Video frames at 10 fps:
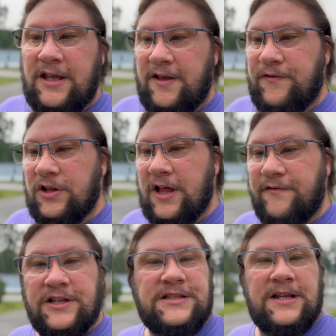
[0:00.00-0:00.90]
if you love
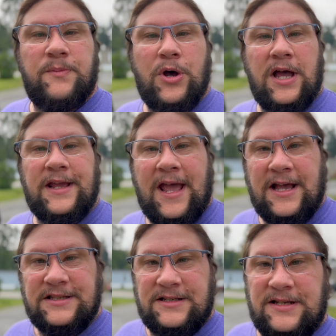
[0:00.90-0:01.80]
listening to
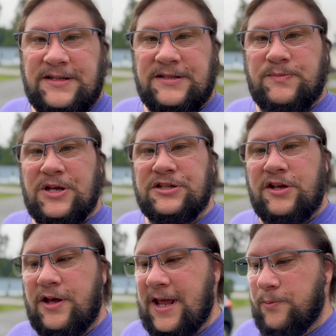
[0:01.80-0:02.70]
podcasts,
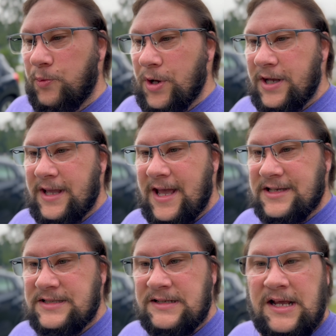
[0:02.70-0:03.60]
especially on Apple
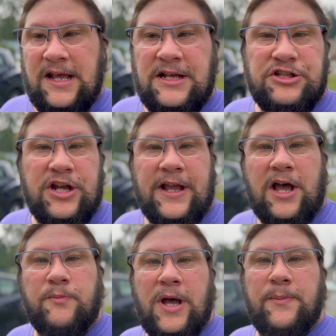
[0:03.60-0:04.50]
Podcasts, check
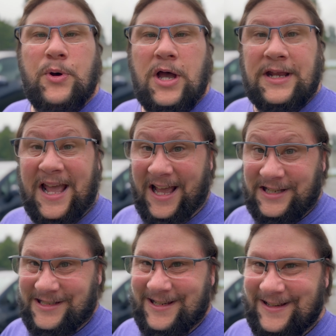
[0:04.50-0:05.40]
out my podcast,